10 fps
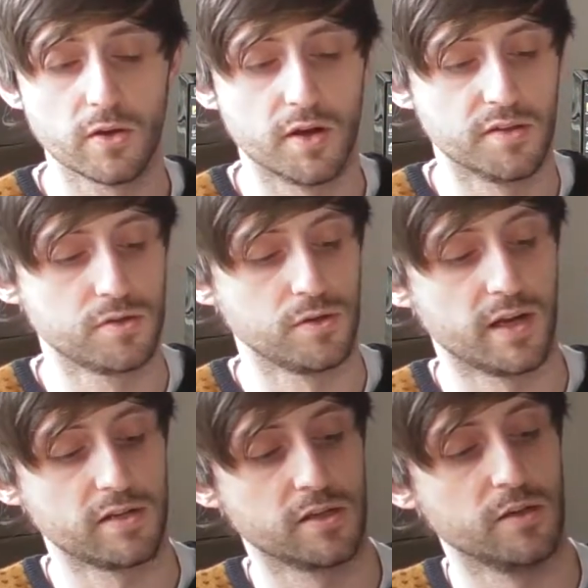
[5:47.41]
got into
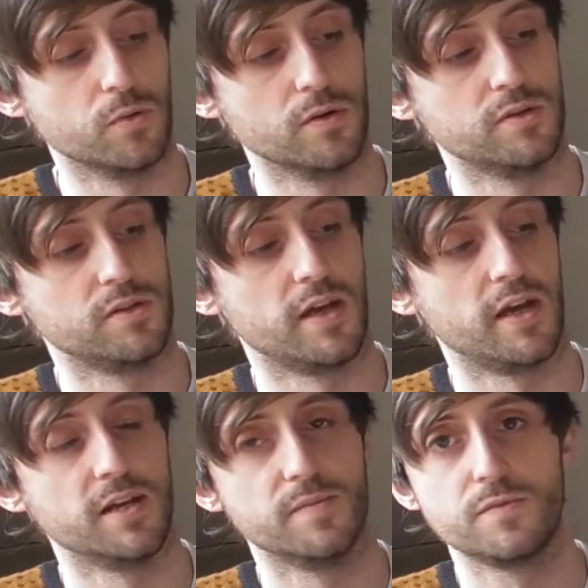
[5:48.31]
actually was
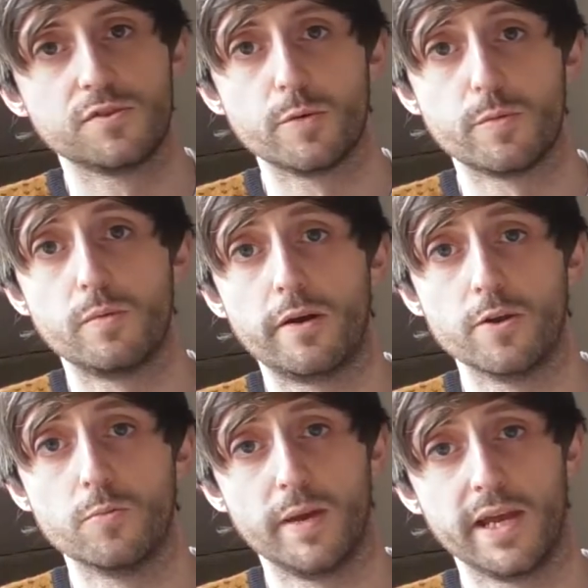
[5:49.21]
Super
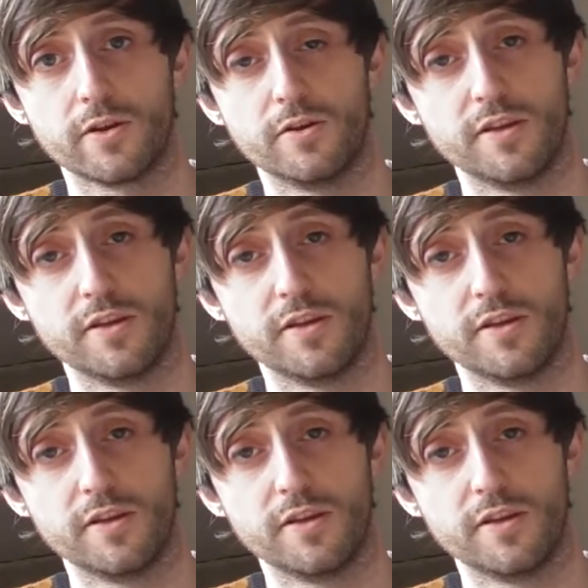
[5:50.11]
Mario Maker.